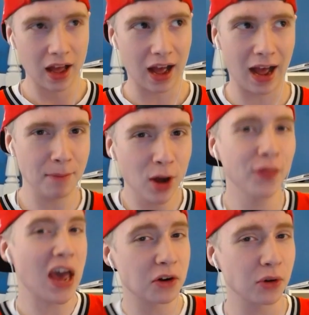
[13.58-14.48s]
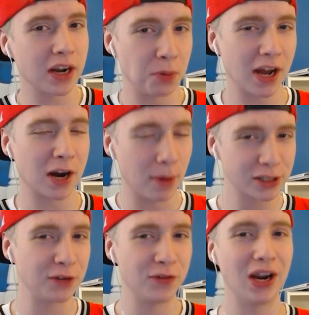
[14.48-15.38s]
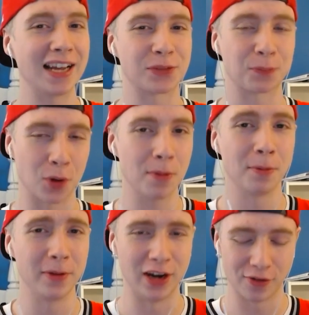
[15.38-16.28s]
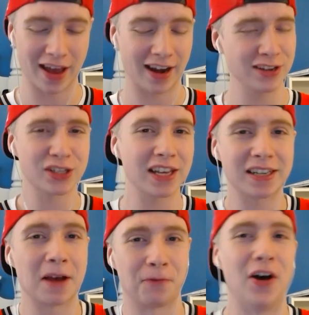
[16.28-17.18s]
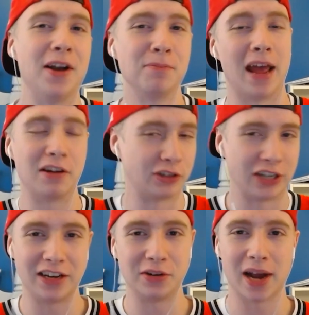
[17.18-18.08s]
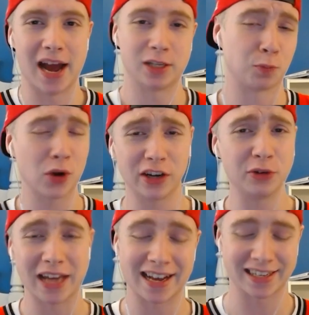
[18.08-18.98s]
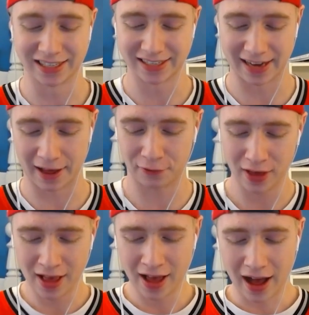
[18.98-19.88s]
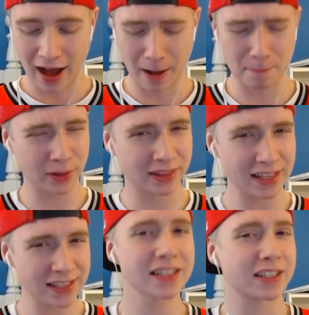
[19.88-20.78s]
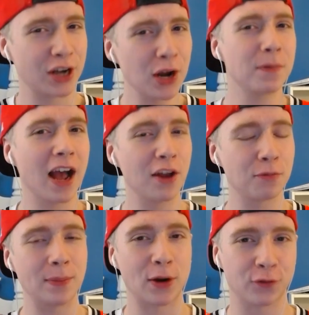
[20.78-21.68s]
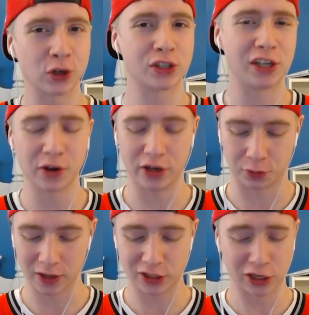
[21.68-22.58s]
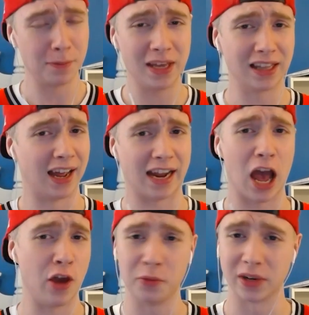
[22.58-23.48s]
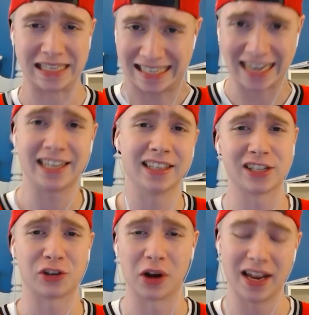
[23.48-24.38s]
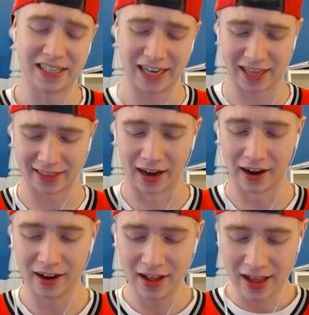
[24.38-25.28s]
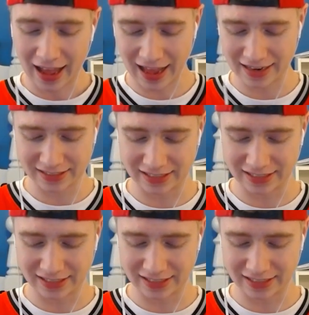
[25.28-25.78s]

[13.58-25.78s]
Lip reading: I'm not that great a player. Most of you guys probably know that. I just like to have fun, entertain you guys, bring new decks and stuff. But this is gonna kind of be my first series where it's gonna be like a ridiculous grind to get there. And